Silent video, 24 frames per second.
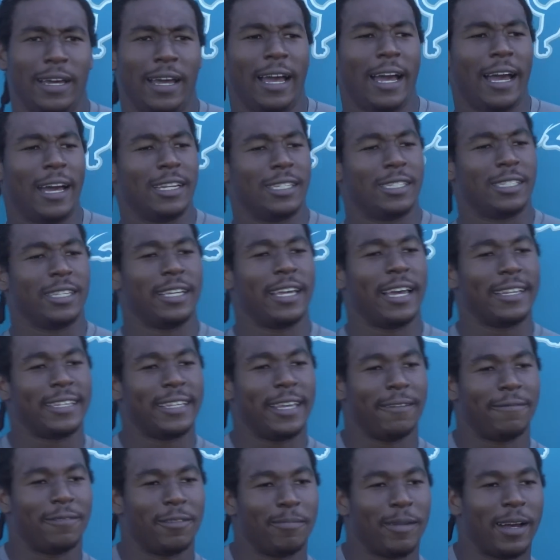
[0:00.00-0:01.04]
I honestly got
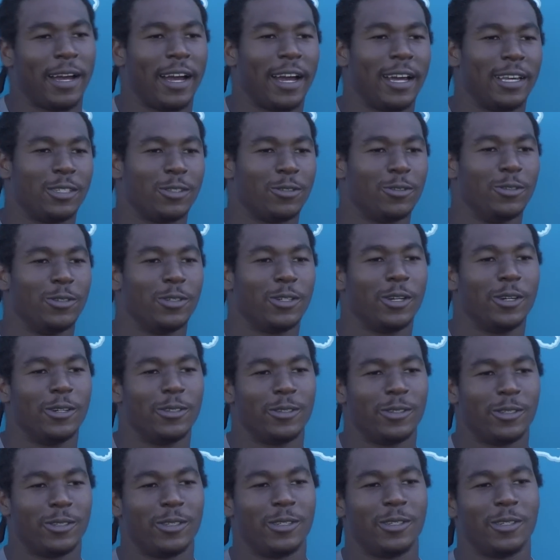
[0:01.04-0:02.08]
that from my high school coach.
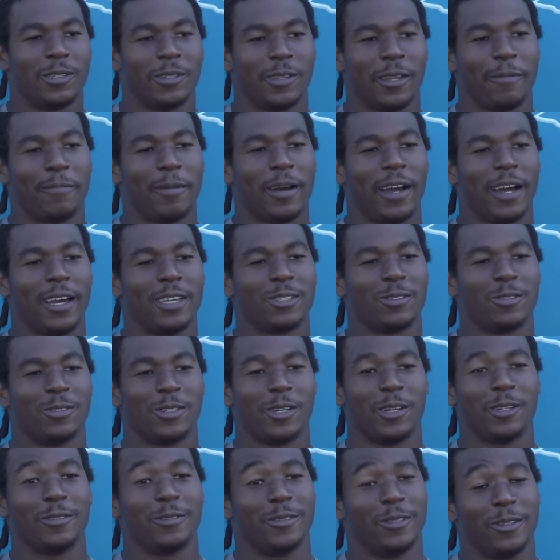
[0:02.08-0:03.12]
Like, my high school
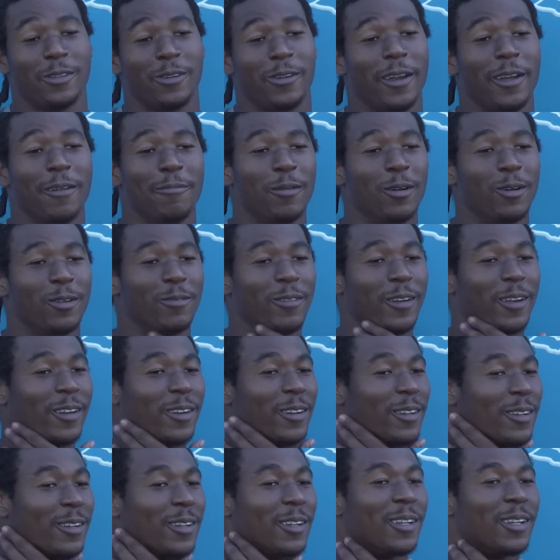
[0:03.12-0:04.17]
coach was a great
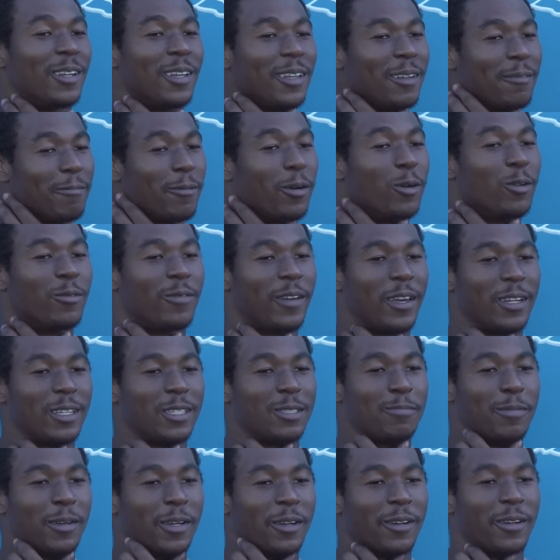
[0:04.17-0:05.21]
motivator, a motivated
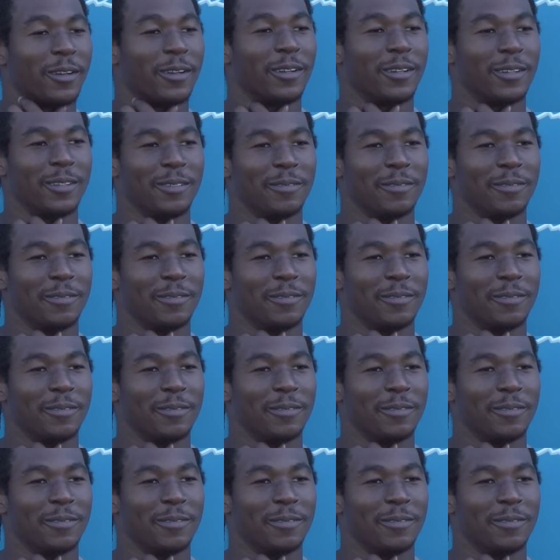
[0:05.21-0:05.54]
speaker.